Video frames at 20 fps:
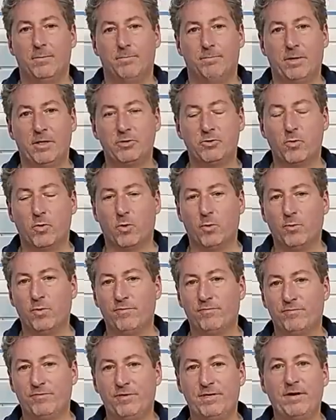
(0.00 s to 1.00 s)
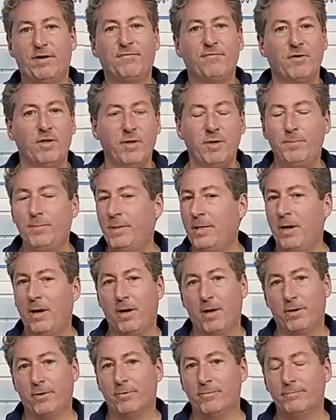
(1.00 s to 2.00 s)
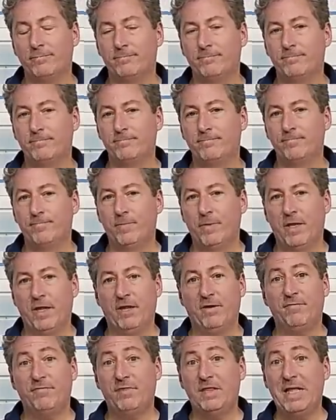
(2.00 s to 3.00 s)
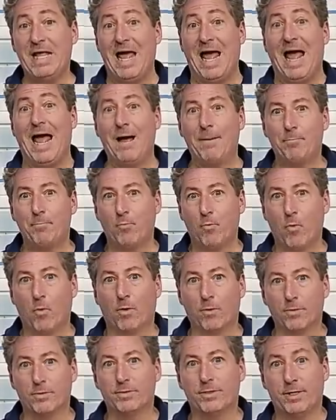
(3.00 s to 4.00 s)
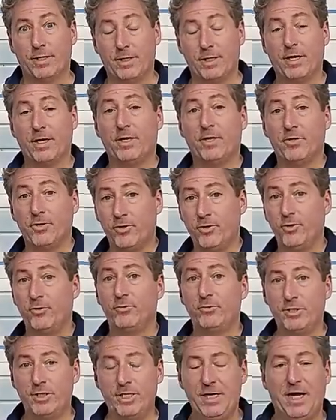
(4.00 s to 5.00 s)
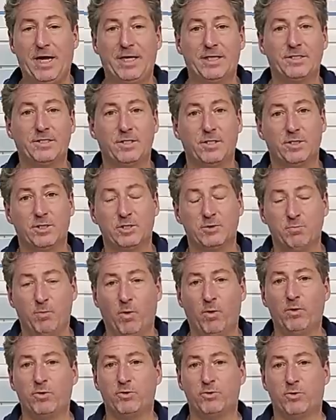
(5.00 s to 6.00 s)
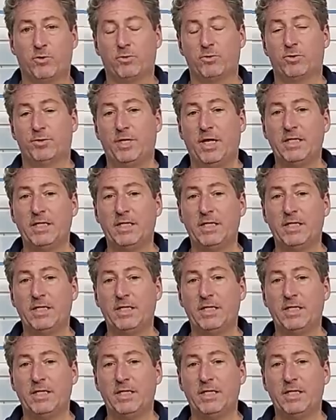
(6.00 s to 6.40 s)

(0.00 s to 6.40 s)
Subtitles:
My score would have definitely been higher if the app worked and I could use it as a smart charger.